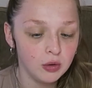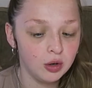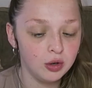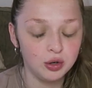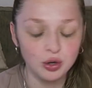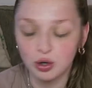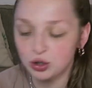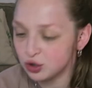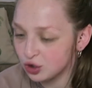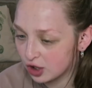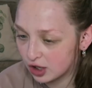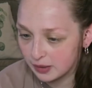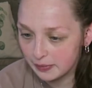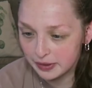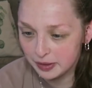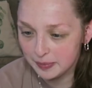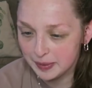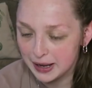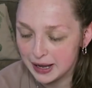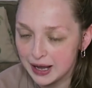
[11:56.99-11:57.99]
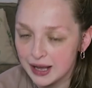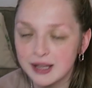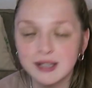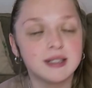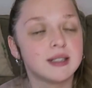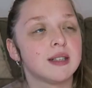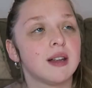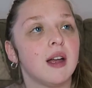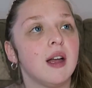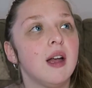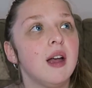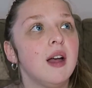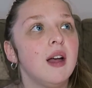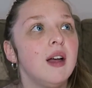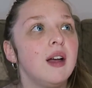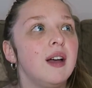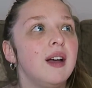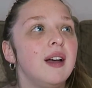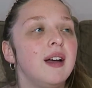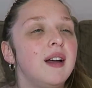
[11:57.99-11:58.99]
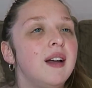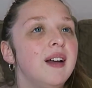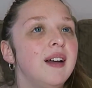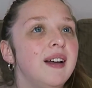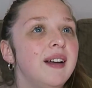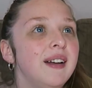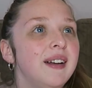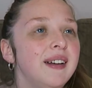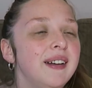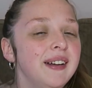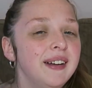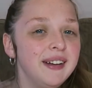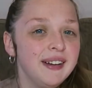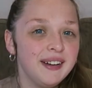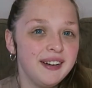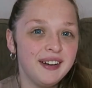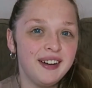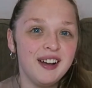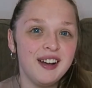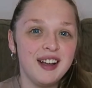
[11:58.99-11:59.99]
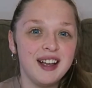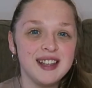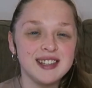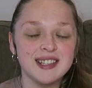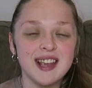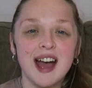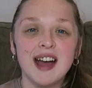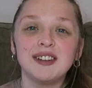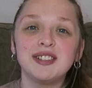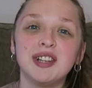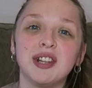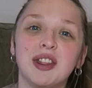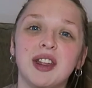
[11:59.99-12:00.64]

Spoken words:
not talking about the past, it's hard to